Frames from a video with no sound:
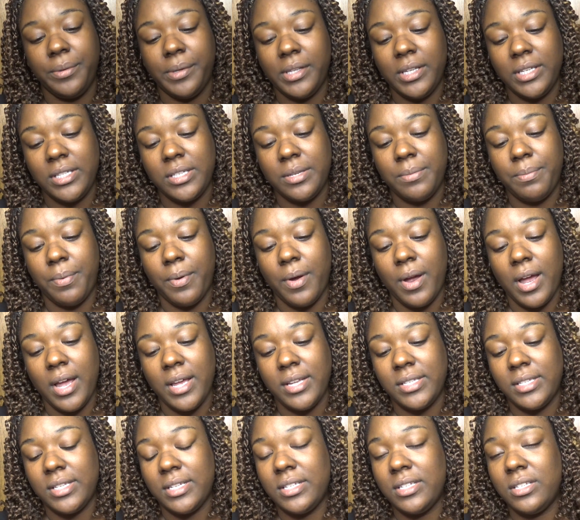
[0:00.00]
really
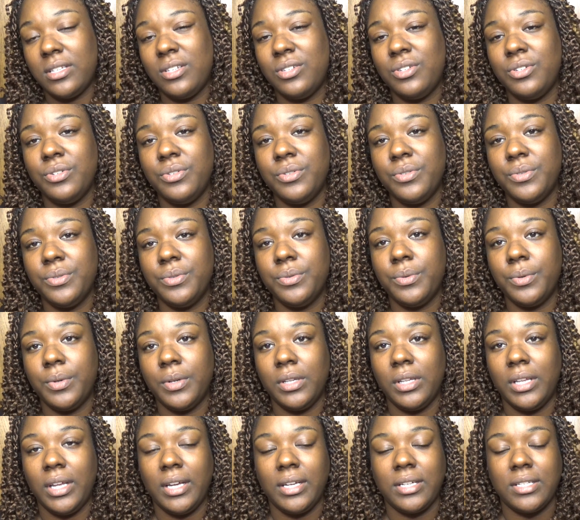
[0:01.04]
surprised as to
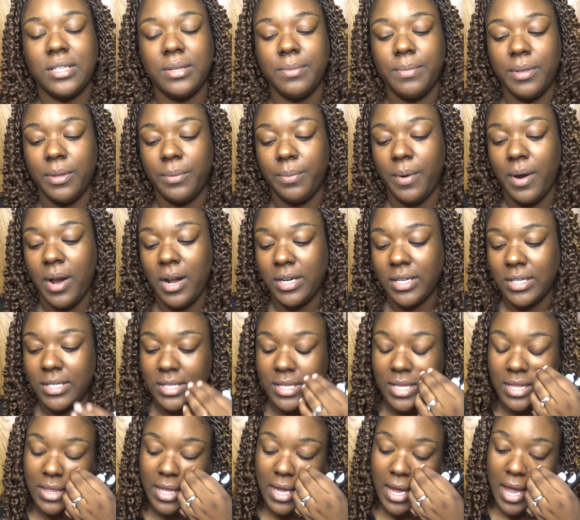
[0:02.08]
like some of the products
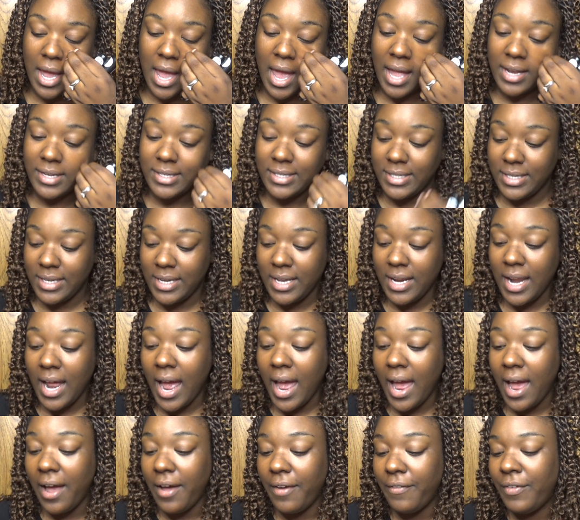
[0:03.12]
that they did
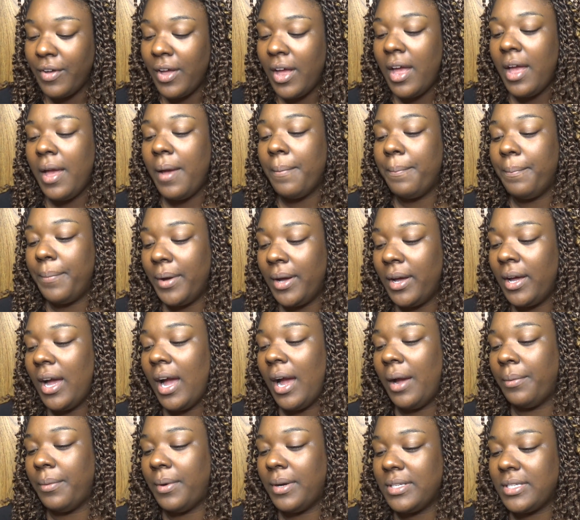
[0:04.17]
have, but
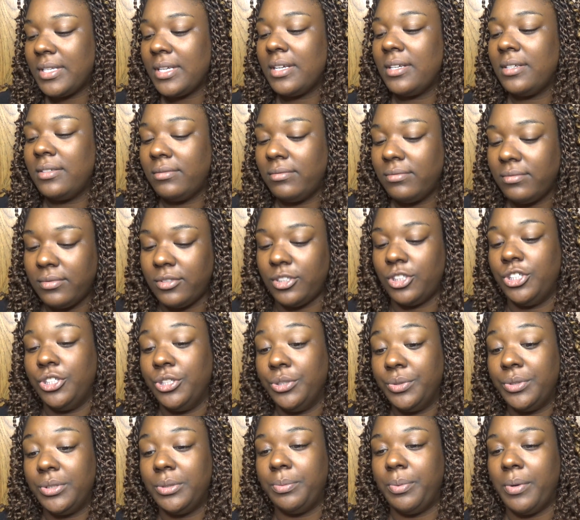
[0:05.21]
I wasn't
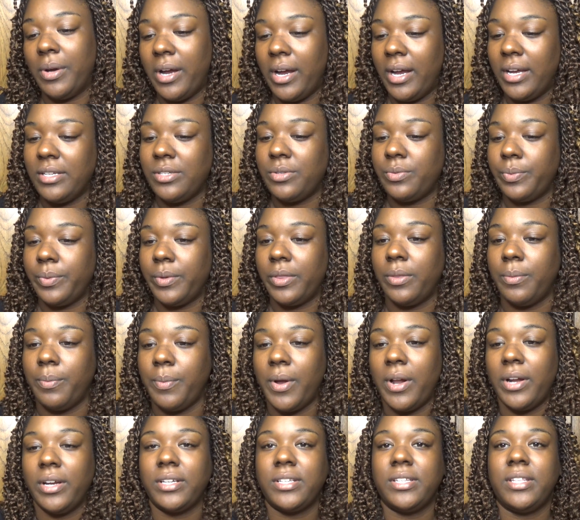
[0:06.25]
too surprised with the
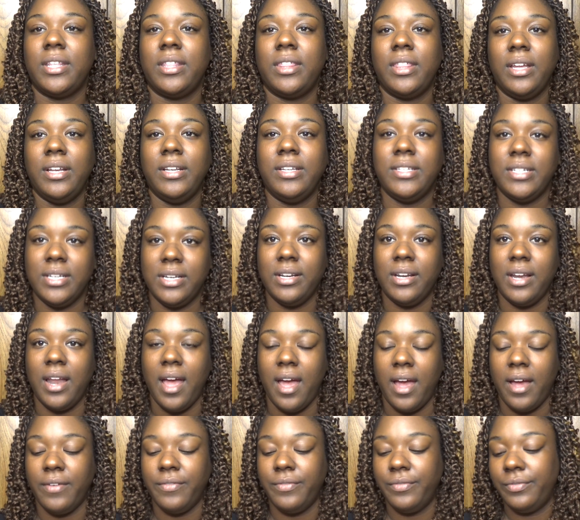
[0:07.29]
products that they didn't
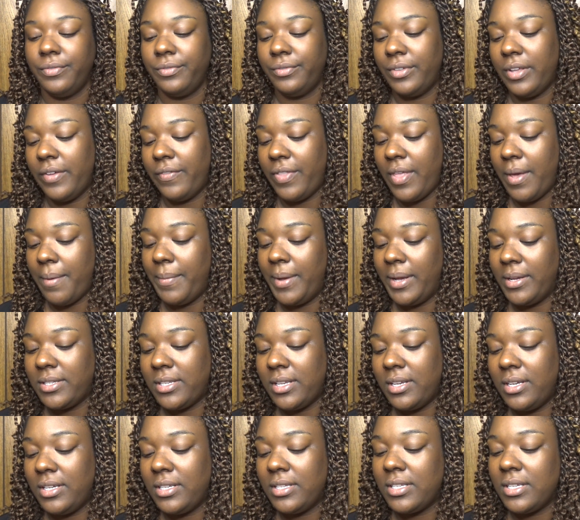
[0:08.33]
have, if that makes
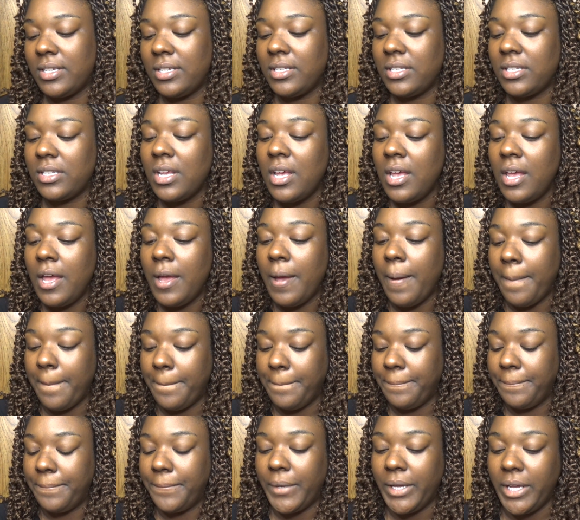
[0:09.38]
any sense.
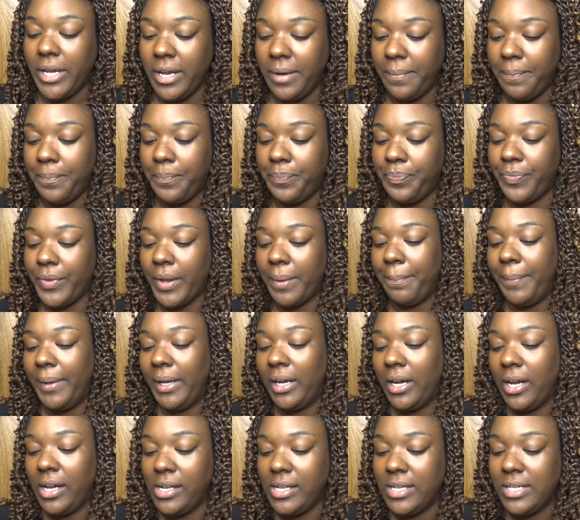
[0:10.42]
But
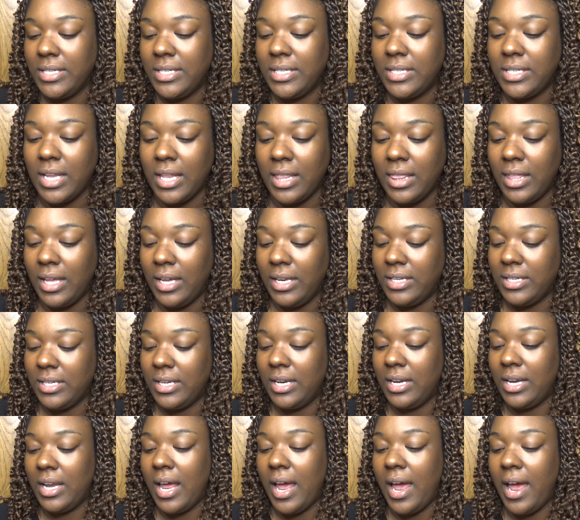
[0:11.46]
because they
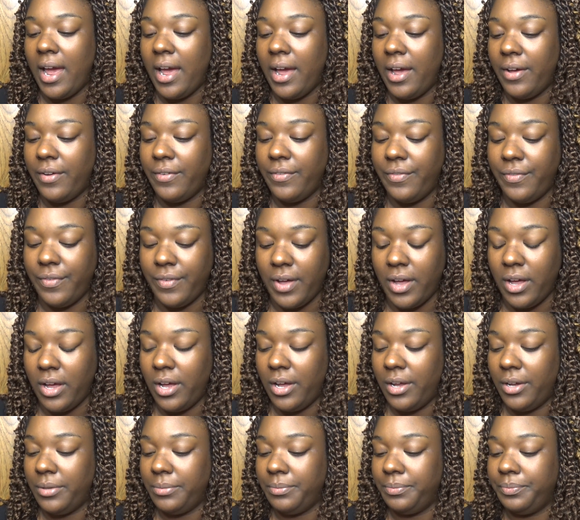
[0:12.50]
didn't have
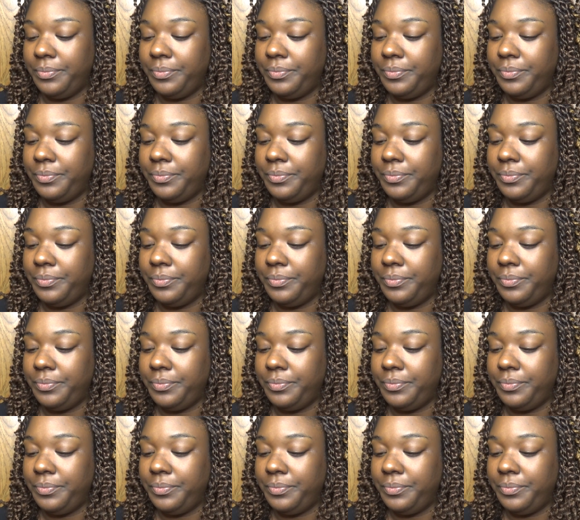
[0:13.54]
a